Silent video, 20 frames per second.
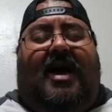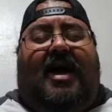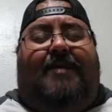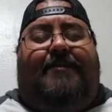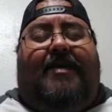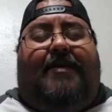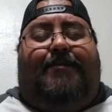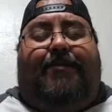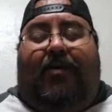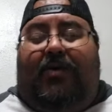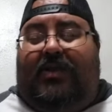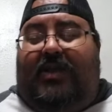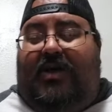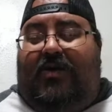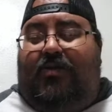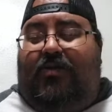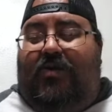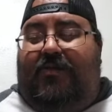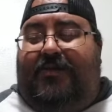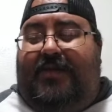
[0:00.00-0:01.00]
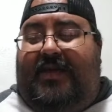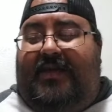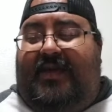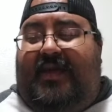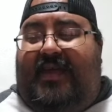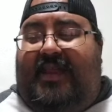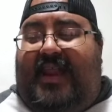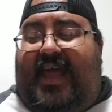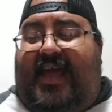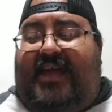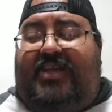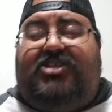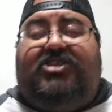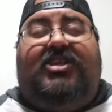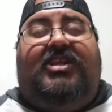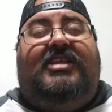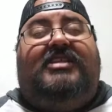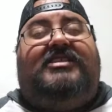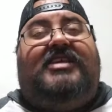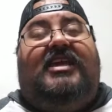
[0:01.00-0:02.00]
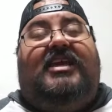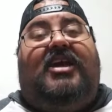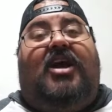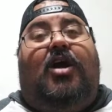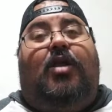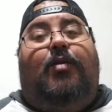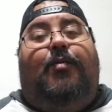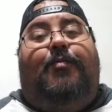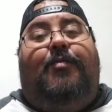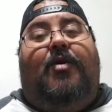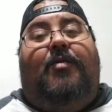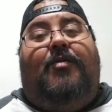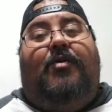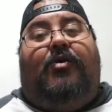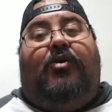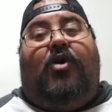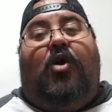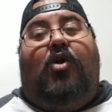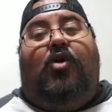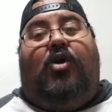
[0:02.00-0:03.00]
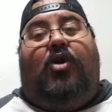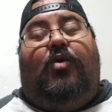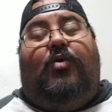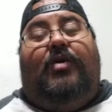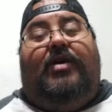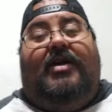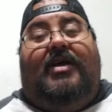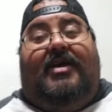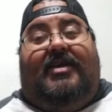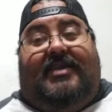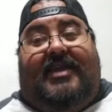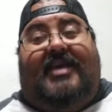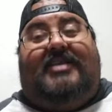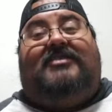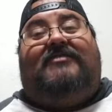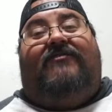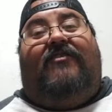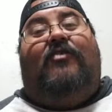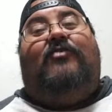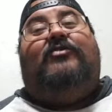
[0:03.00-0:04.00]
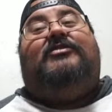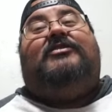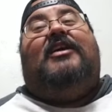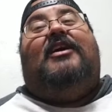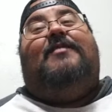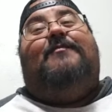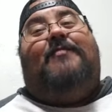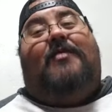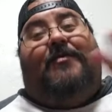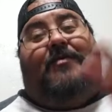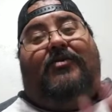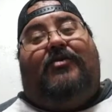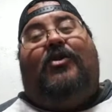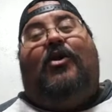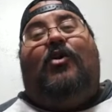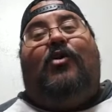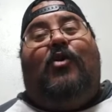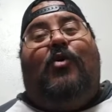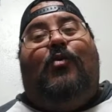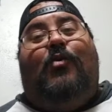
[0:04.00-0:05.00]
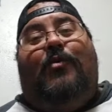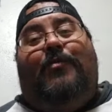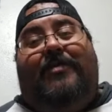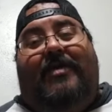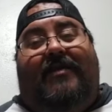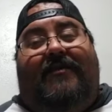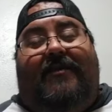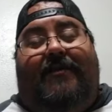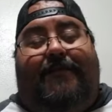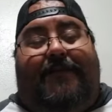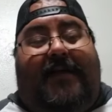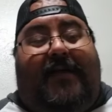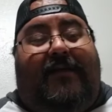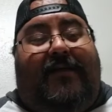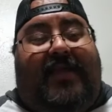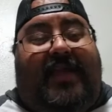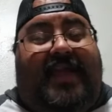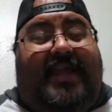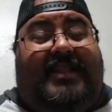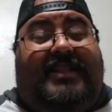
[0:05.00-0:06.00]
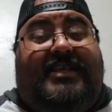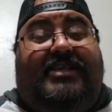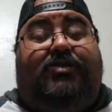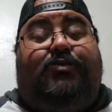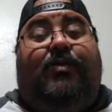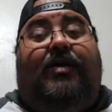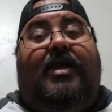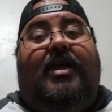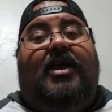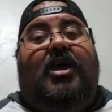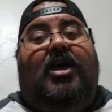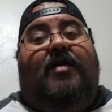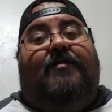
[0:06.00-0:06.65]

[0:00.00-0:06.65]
Amapola will be in action to take on Momo Kogo. Yes, folks, Momo Kogo will be appearing in this one.